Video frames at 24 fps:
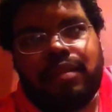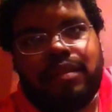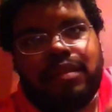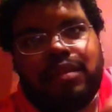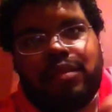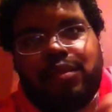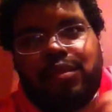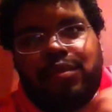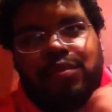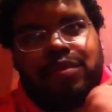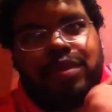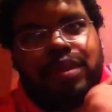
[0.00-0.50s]

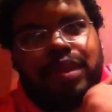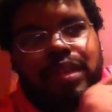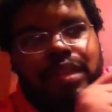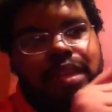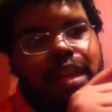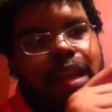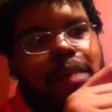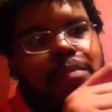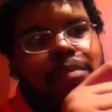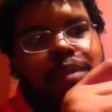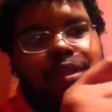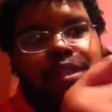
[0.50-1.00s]
there's really
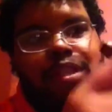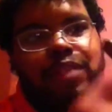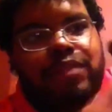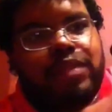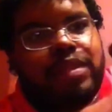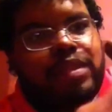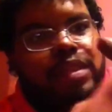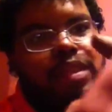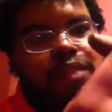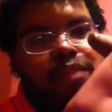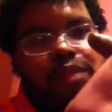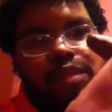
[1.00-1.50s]
not much of a
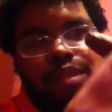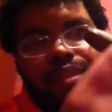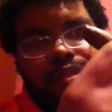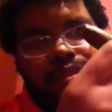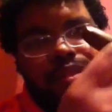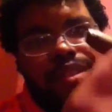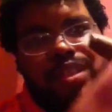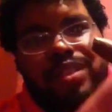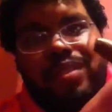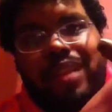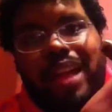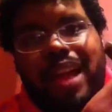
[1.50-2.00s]
difference. You
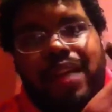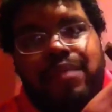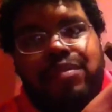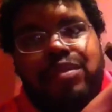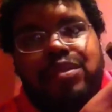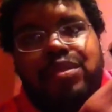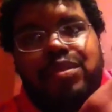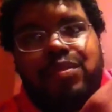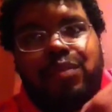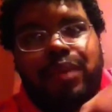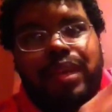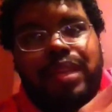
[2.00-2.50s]
still have the
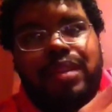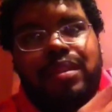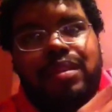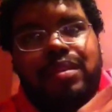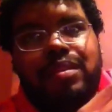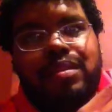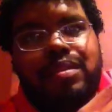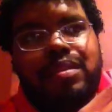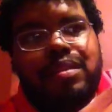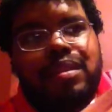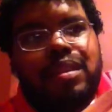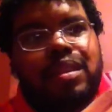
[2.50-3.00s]

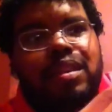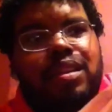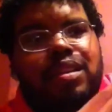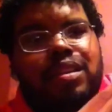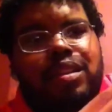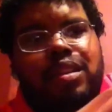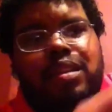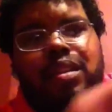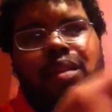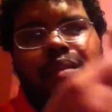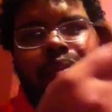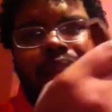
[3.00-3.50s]
sweetness.
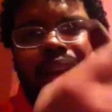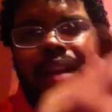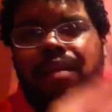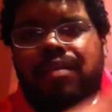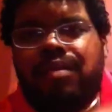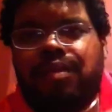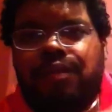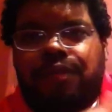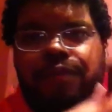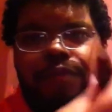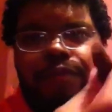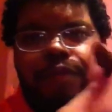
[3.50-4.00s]
You don't have
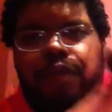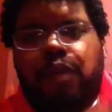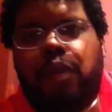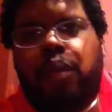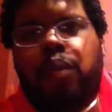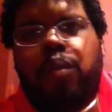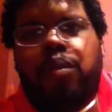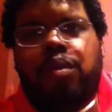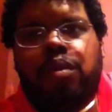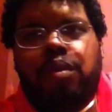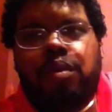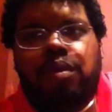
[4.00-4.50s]
the
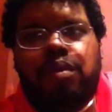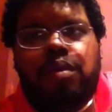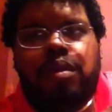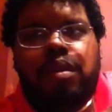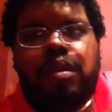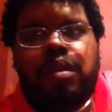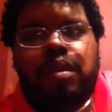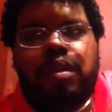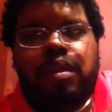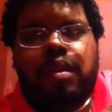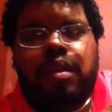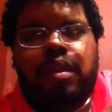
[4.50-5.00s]
floral
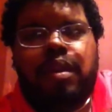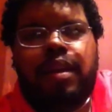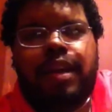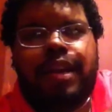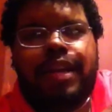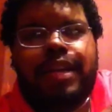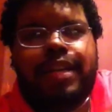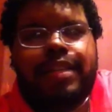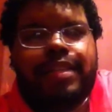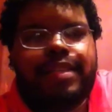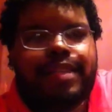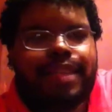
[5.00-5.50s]

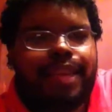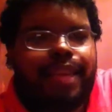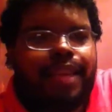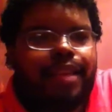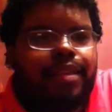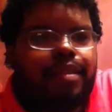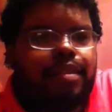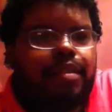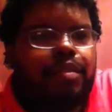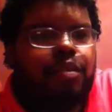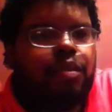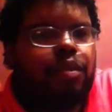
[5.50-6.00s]

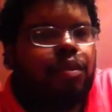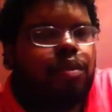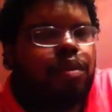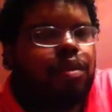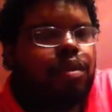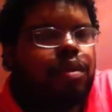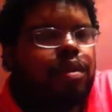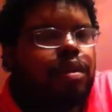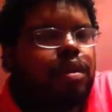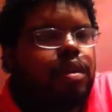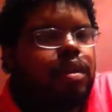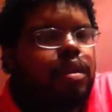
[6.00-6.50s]
taste
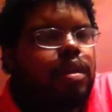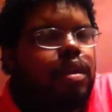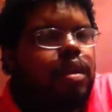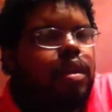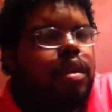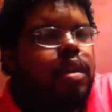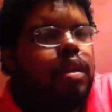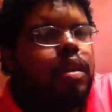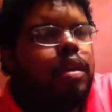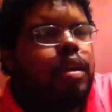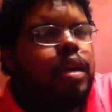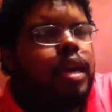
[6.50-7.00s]
or
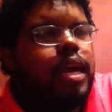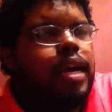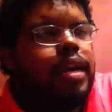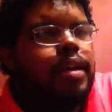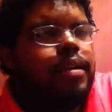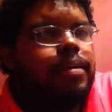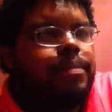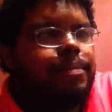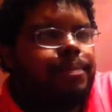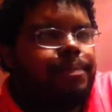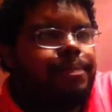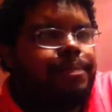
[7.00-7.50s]

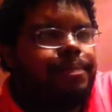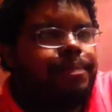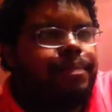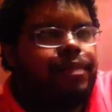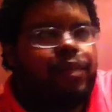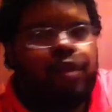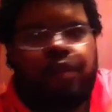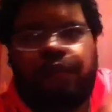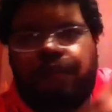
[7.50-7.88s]
the